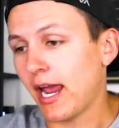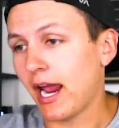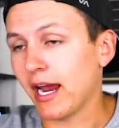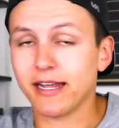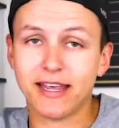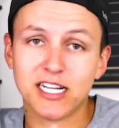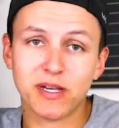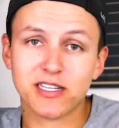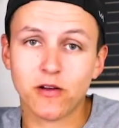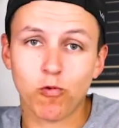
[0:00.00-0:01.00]
And that's
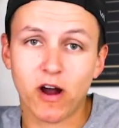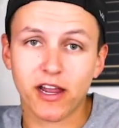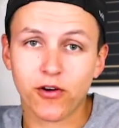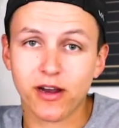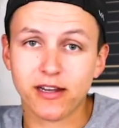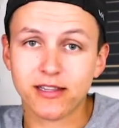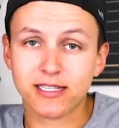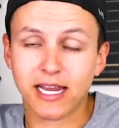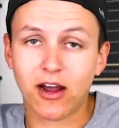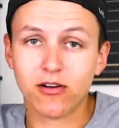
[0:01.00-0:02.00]
basically why I created
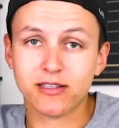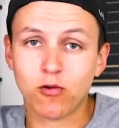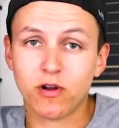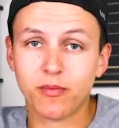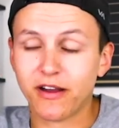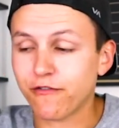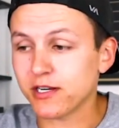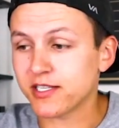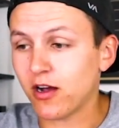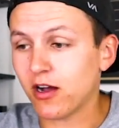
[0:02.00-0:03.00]
this account is I wanted my
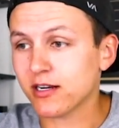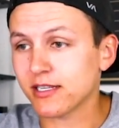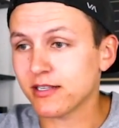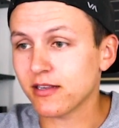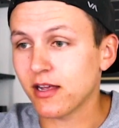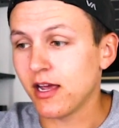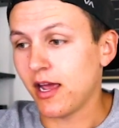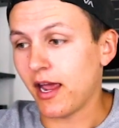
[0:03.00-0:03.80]
free stocks and